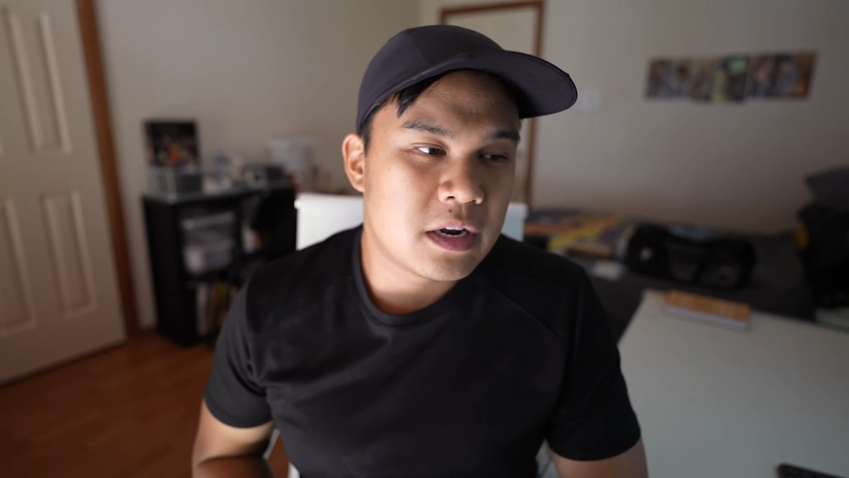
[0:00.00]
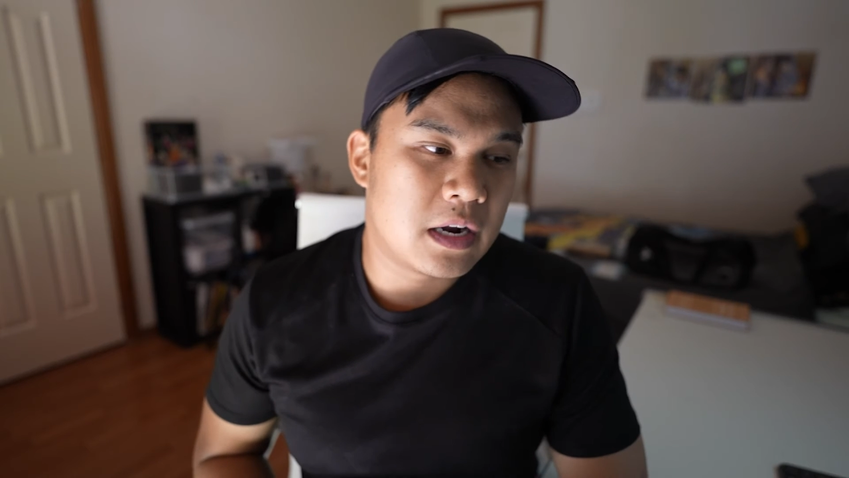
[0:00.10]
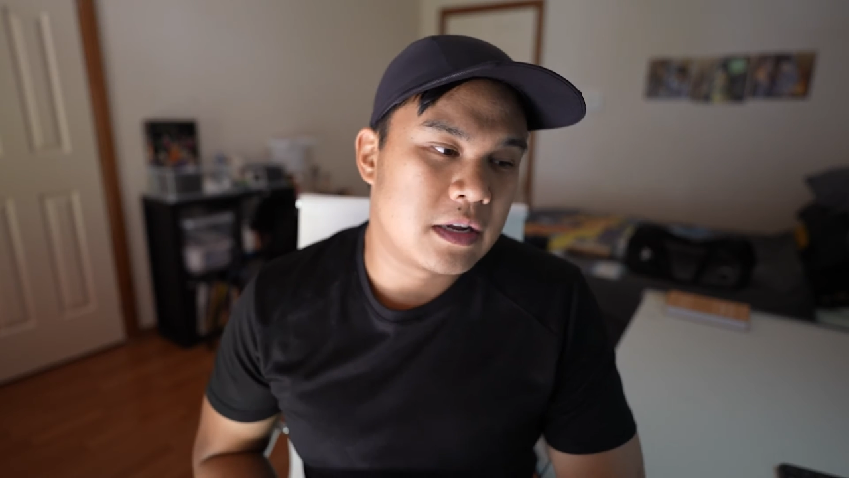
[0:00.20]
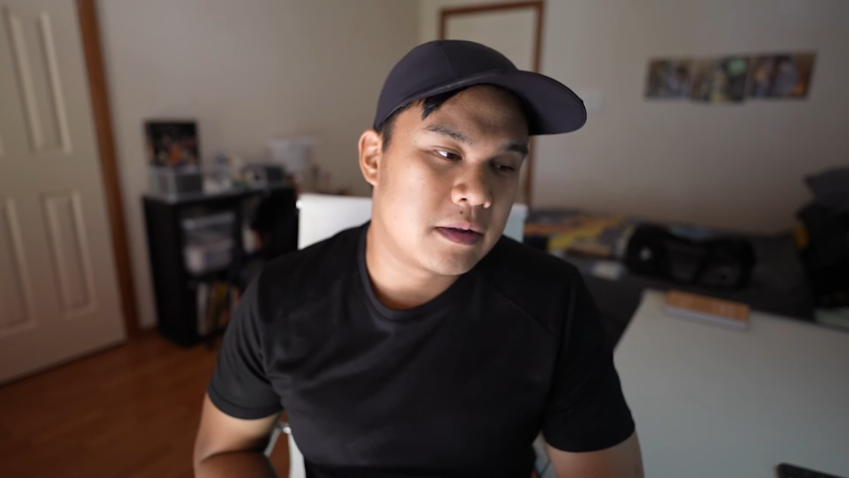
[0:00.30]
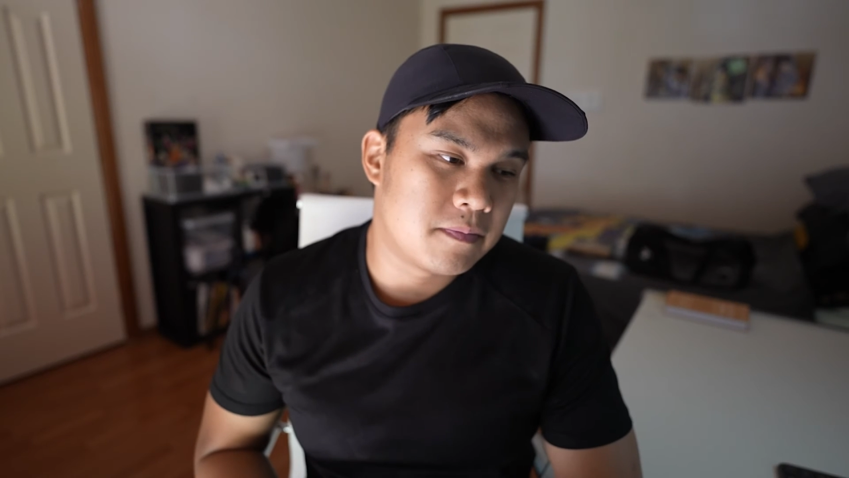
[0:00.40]

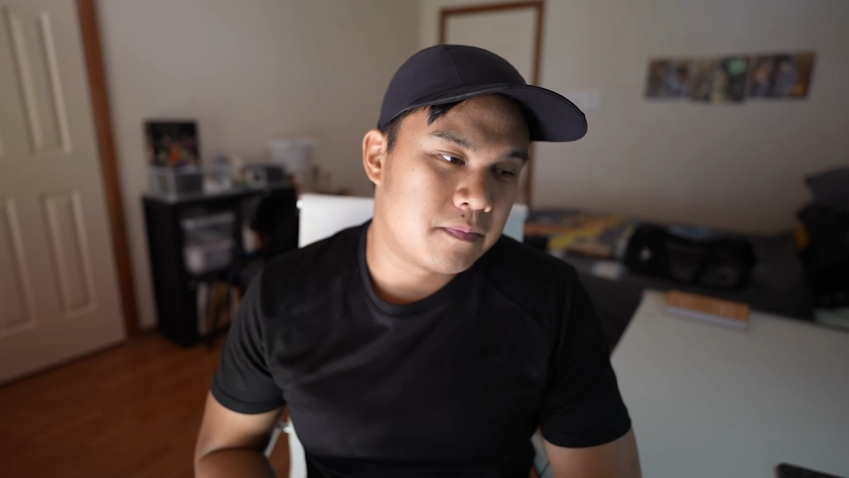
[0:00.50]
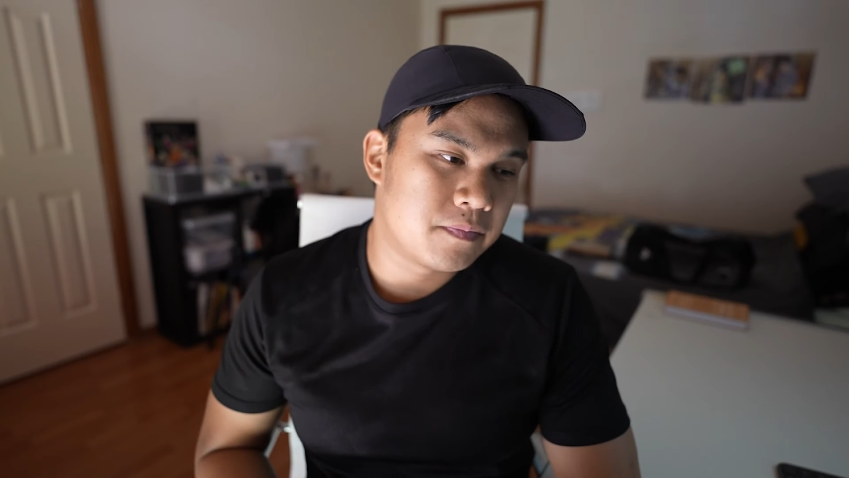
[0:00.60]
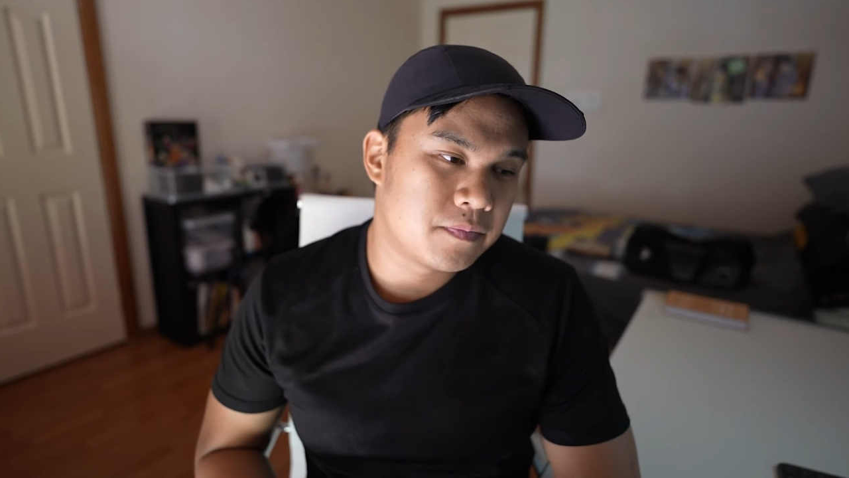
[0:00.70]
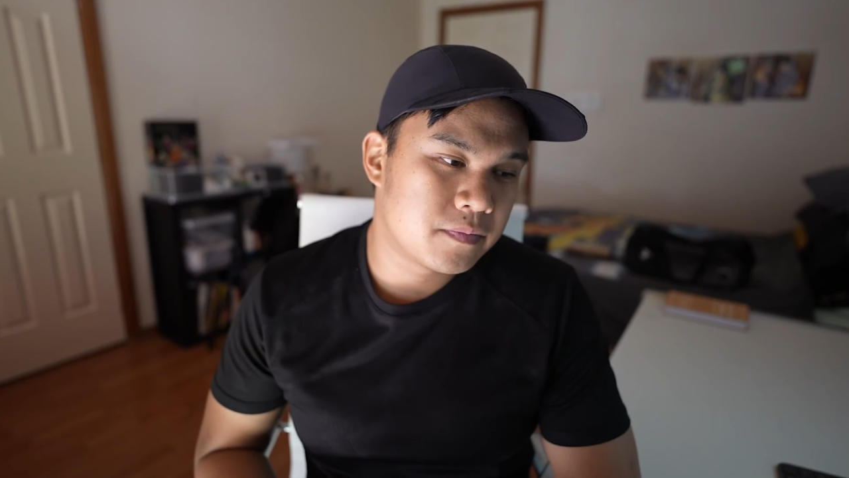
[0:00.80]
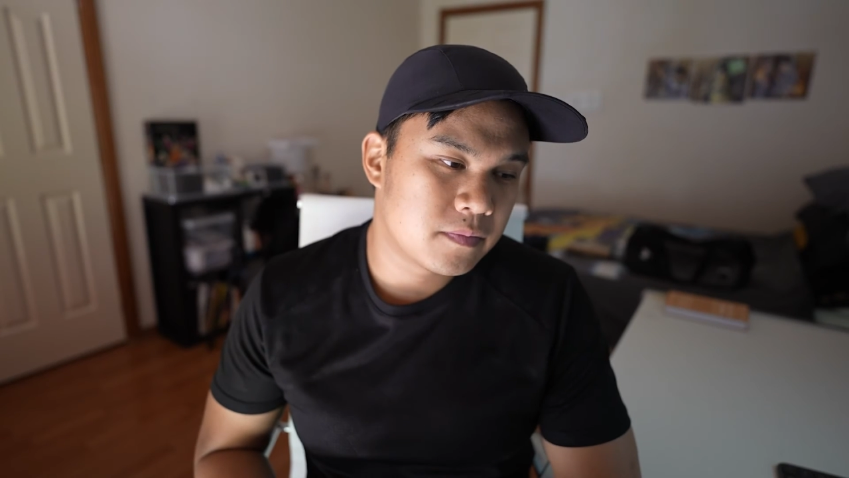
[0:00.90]
Um,
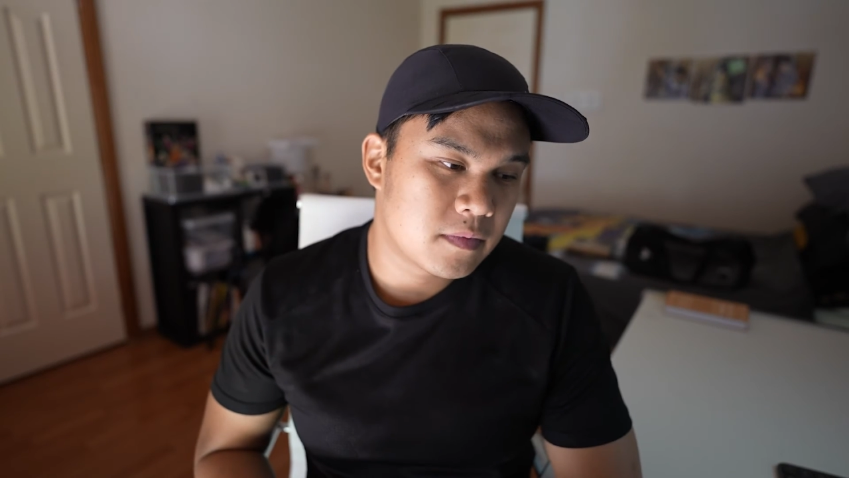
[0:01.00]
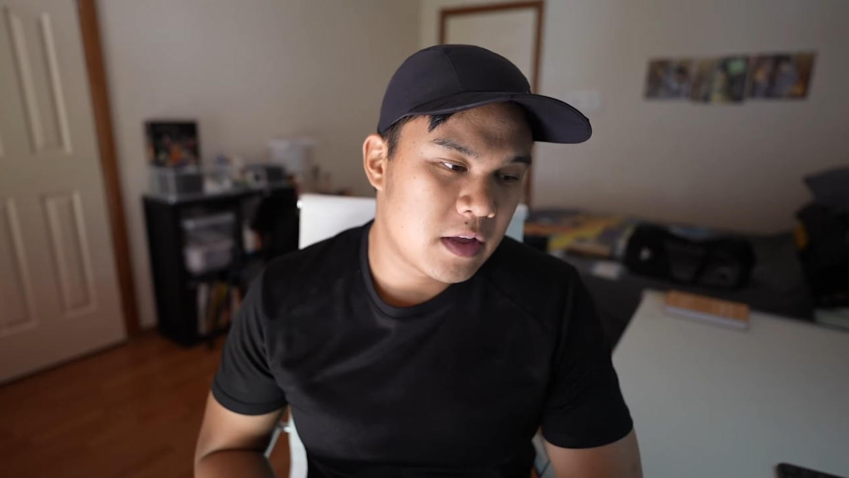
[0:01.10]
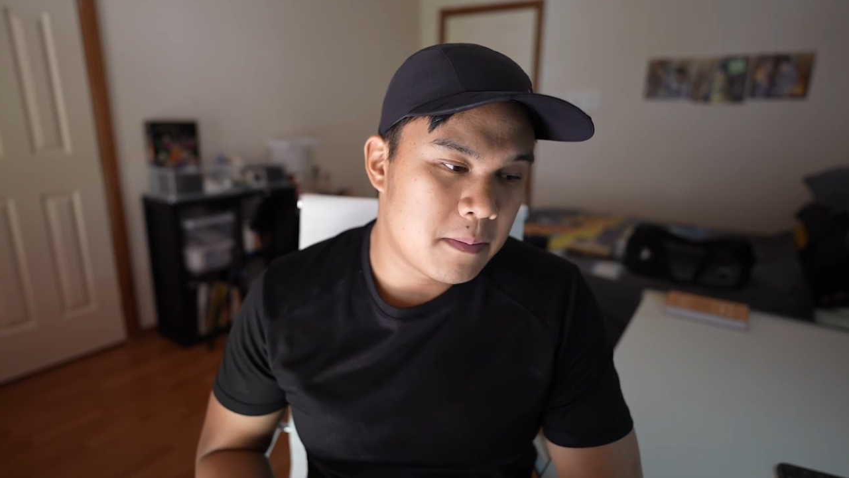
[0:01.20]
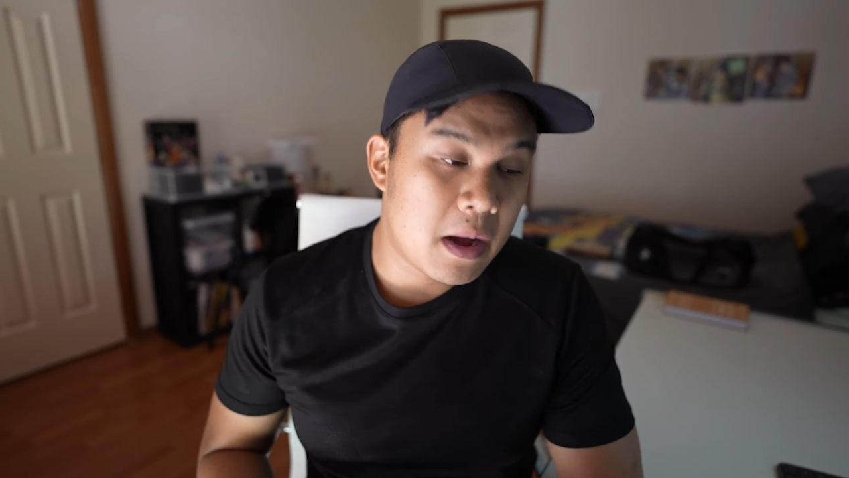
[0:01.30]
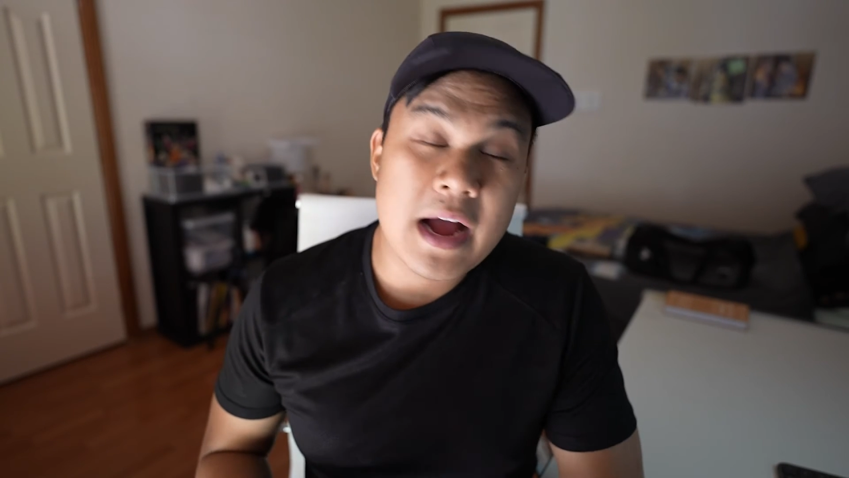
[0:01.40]
Am